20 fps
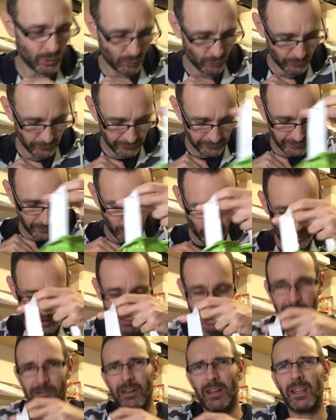Hornsey
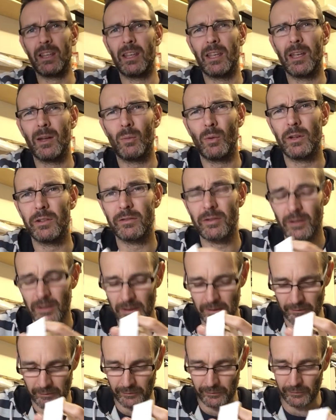ware in here, which I
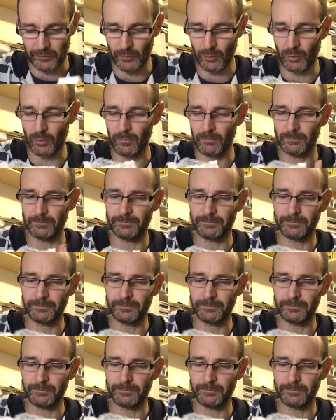need to sort.